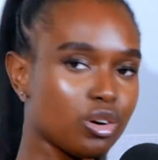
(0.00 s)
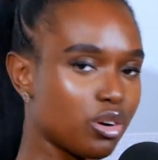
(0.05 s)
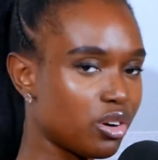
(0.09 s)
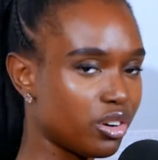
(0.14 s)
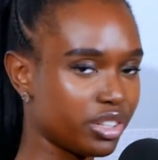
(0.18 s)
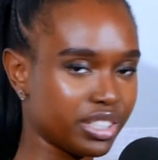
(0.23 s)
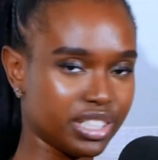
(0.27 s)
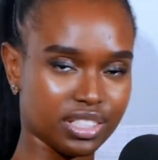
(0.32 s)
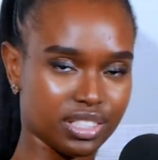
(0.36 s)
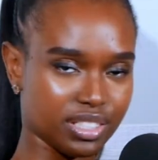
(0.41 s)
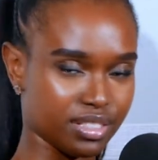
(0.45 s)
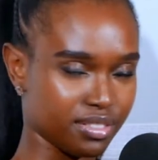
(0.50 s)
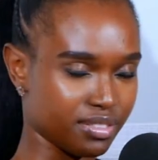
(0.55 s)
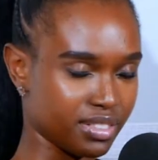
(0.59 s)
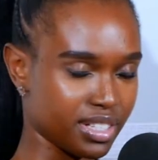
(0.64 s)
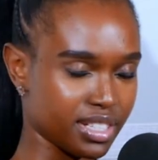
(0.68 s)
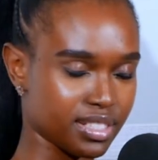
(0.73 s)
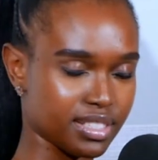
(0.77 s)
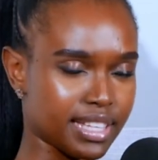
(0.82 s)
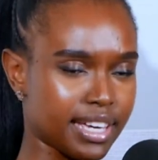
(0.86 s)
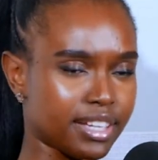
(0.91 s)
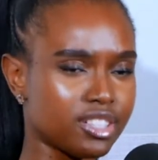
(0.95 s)

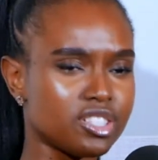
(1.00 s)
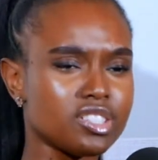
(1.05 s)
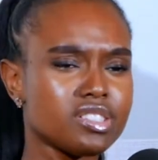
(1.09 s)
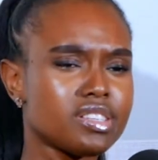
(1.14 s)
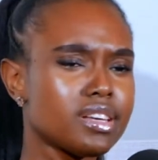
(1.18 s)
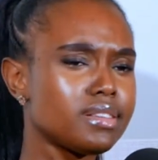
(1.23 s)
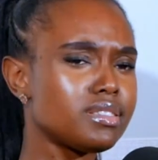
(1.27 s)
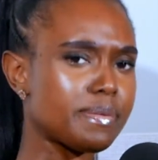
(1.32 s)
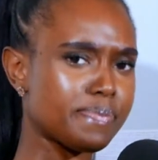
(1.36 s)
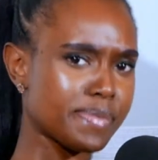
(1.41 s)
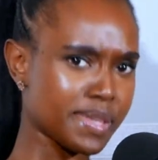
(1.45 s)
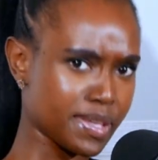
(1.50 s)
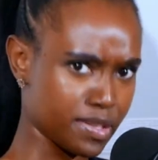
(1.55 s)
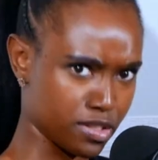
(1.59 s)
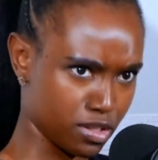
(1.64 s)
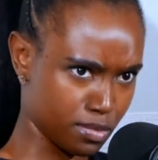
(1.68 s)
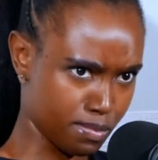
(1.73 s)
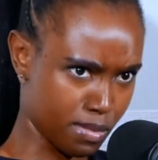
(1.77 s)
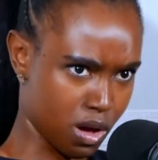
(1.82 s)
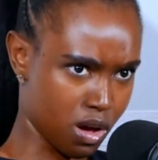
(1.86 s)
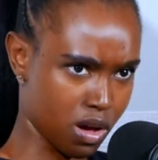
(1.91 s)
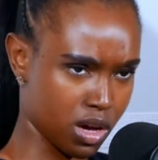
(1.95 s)
cognitiveness. Like she said something
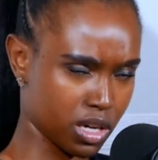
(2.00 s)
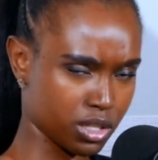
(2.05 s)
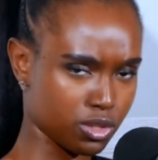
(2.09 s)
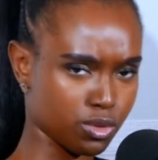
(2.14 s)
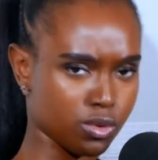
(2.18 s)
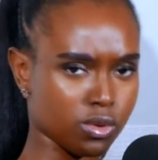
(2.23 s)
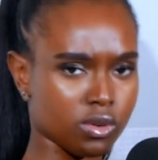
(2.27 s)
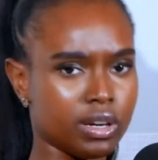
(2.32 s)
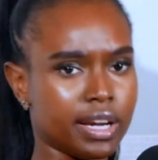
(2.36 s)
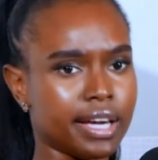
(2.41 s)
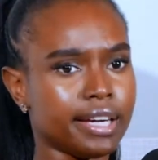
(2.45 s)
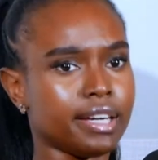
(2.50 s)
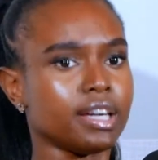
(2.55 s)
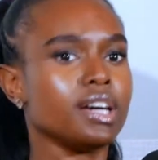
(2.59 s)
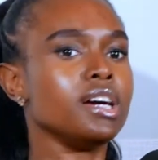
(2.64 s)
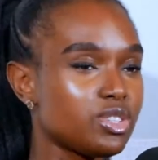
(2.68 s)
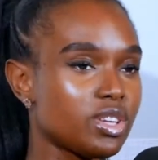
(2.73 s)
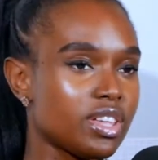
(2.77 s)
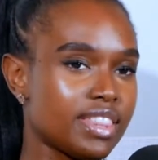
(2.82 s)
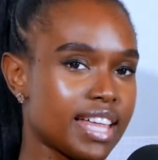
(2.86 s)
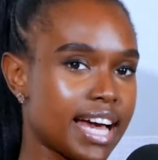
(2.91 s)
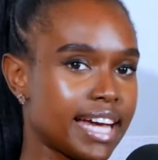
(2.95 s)
smart or like
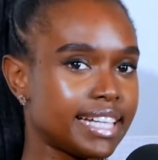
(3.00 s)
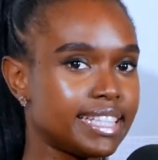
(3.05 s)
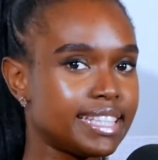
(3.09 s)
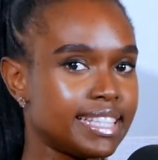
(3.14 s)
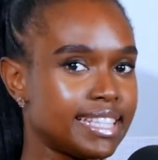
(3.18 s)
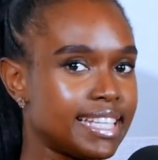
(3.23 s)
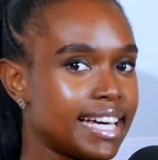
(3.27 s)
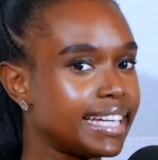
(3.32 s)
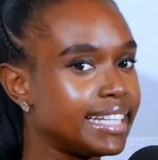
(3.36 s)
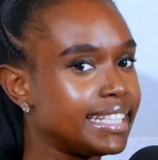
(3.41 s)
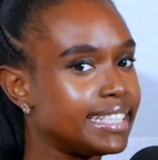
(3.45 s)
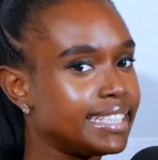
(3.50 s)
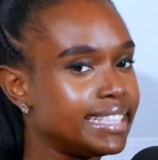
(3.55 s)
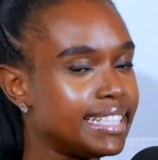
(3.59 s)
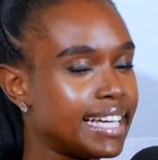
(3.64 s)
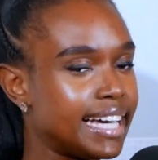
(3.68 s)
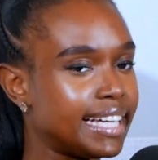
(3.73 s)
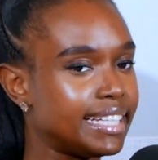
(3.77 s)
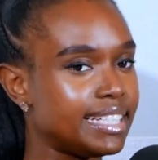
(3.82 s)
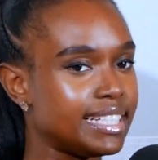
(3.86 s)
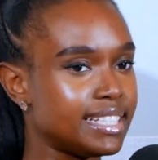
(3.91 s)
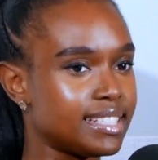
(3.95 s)
she
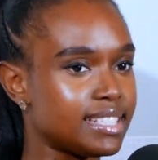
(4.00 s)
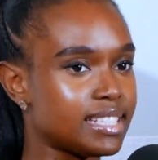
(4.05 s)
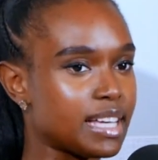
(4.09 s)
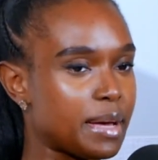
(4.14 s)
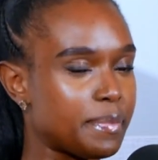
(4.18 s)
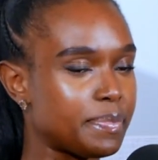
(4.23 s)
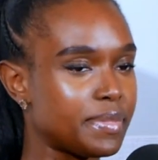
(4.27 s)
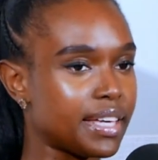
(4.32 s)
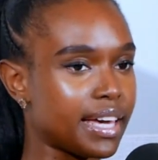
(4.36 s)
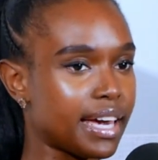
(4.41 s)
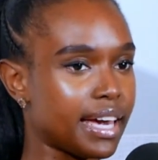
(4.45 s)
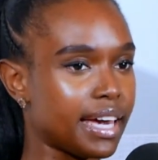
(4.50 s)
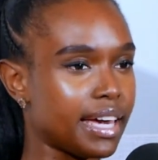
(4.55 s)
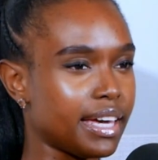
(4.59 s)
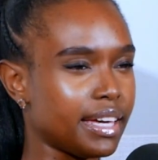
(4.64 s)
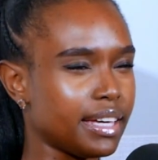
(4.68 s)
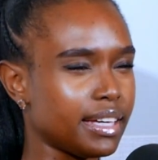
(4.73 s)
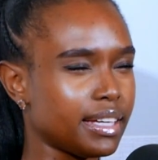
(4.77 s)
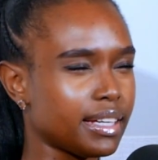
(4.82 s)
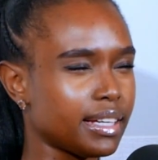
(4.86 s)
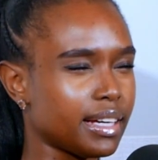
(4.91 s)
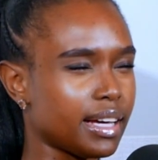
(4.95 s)
that is something I
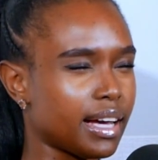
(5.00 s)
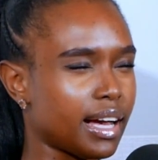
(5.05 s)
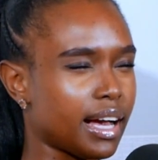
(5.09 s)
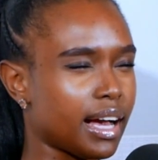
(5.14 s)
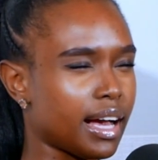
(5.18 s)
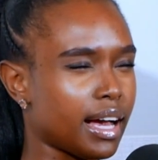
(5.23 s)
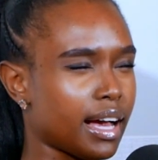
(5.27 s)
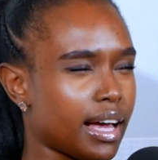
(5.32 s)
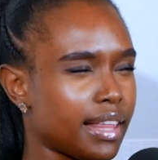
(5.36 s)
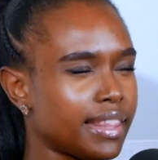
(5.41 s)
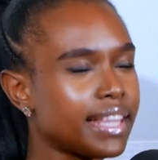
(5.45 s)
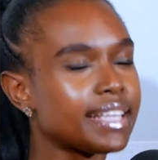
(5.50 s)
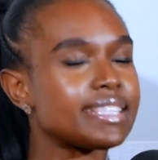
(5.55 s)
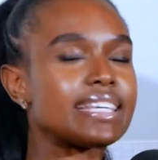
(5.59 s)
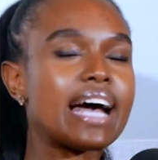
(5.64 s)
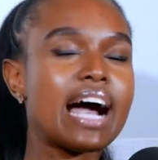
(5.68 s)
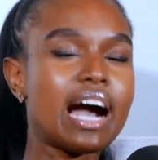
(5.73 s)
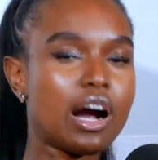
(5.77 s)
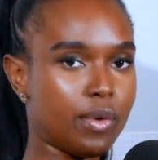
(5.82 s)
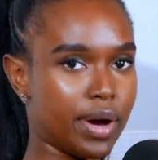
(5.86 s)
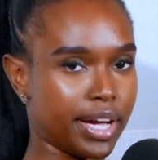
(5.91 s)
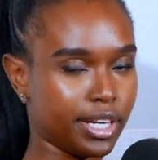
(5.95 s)
that's
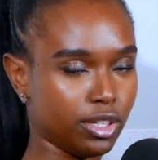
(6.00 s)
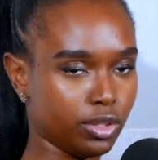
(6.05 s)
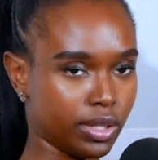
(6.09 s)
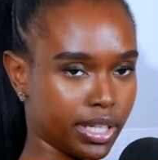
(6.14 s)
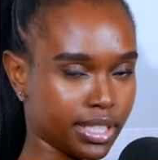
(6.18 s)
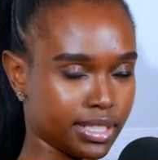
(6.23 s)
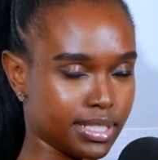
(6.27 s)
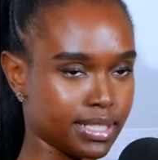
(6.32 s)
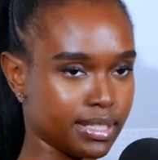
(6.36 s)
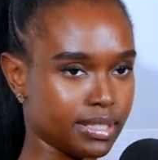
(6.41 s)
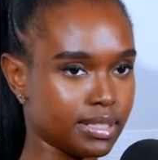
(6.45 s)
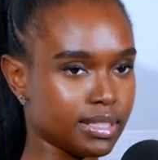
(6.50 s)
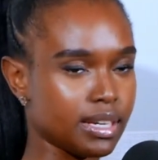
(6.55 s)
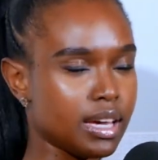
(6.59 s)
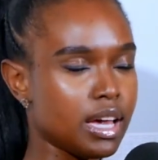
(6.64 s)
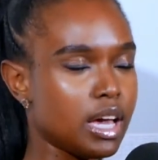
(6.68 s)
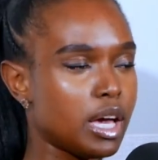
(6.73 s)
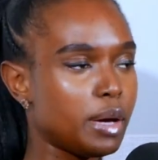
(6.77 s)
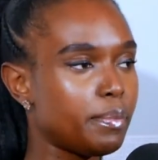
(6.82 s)
how I look at it.